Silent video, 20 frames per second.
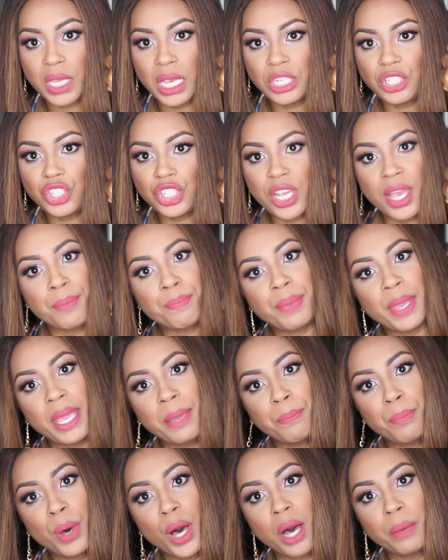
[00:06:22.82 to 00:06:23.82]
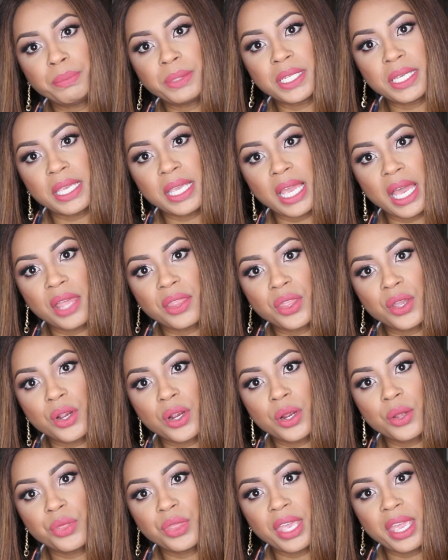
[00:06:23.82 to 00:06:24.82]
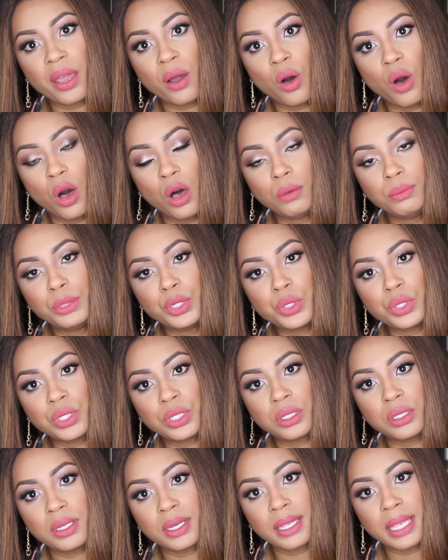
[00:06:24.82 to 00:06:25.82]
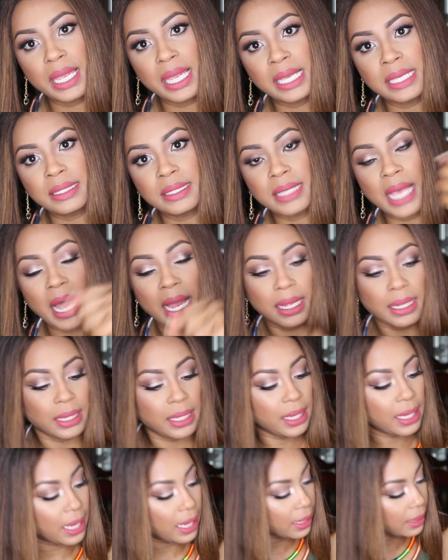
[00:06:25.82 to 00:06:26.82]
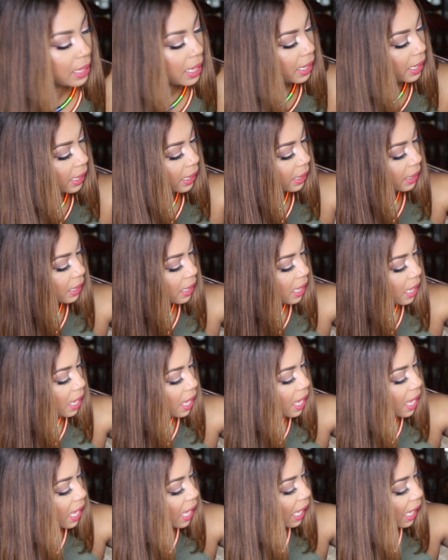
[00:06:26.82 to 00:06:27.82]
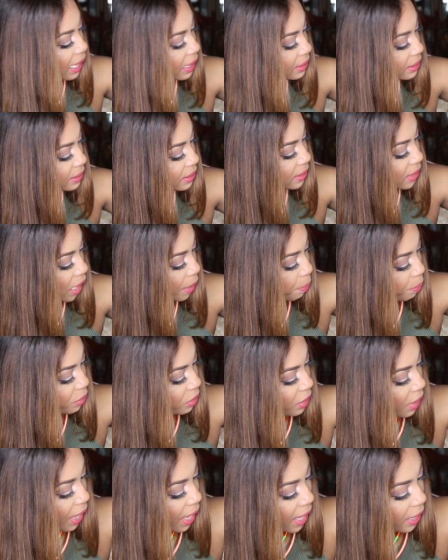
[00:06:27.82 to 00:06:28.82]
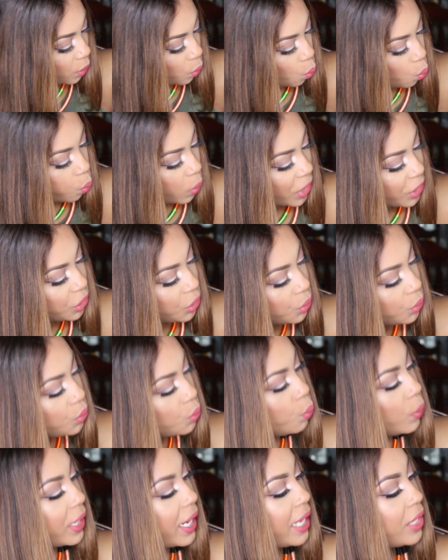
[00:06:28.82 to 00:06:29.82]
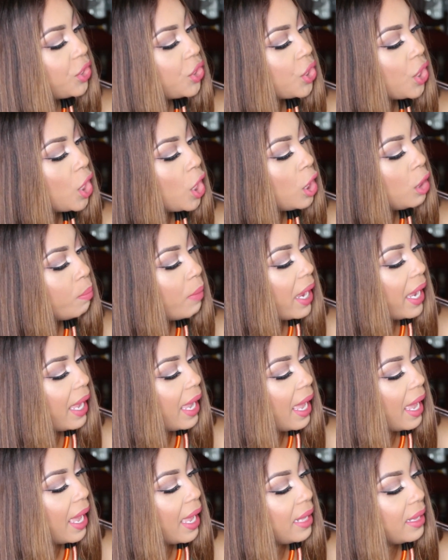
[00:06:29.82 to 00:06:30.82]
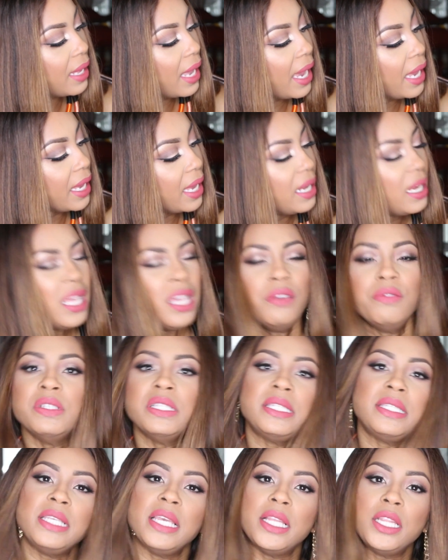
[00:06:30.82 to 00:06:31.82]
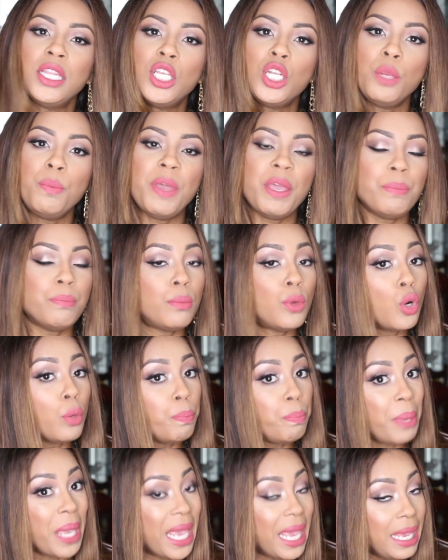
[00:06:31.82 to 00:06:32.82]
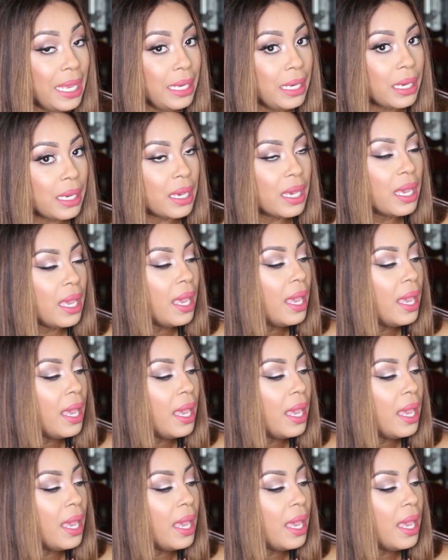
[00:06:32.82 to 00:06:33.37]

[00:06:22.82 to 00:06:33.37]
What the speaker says: champagne pop together, they almost look exactly alike, except that when I turn my hand, I can even see a little bit more pink